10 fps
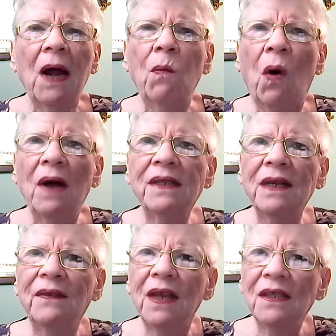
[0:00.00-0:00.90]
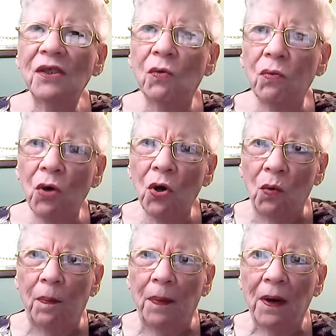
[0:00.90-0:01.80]
wasn't this
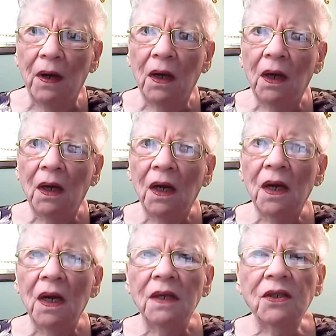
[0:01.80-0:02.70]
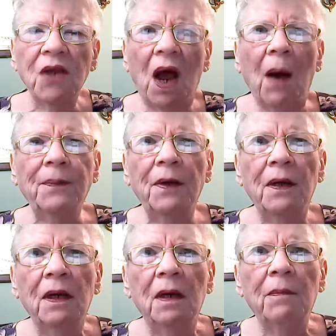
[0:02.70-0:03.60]
group stopped
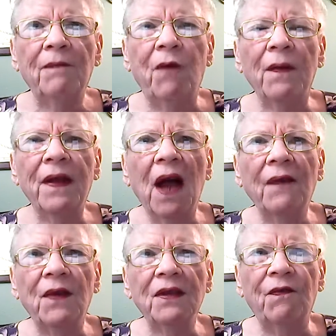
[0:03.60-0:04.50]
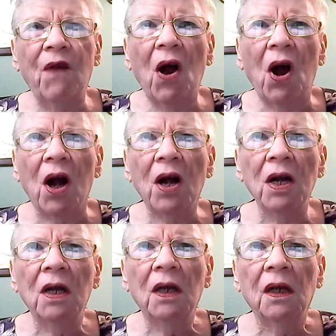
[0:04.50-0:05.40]
before they got this far
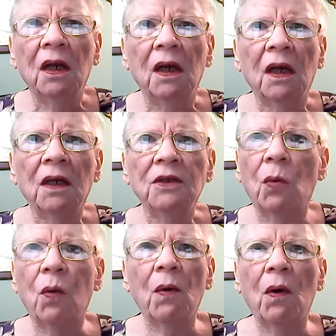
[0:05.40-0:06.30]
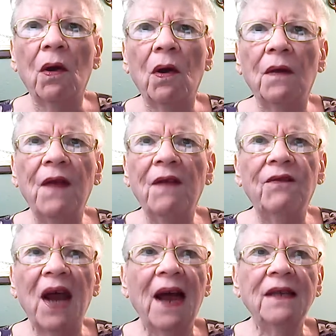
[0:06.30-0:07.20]
to where they've
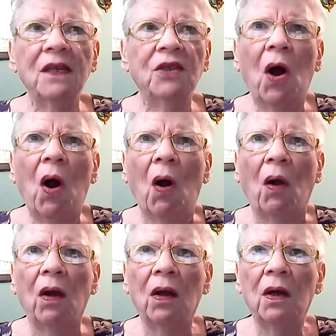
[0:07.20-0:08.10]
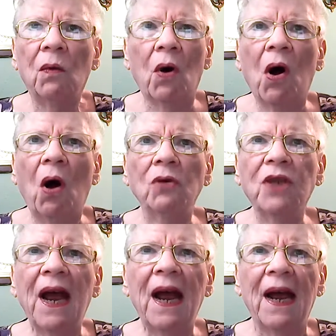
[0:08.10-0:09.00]
tagged us all? We're all
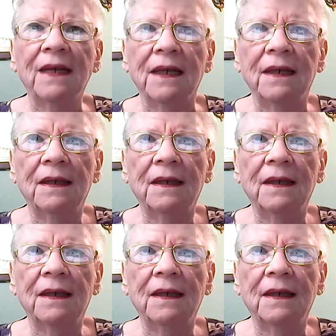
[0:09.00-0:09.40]
tagged.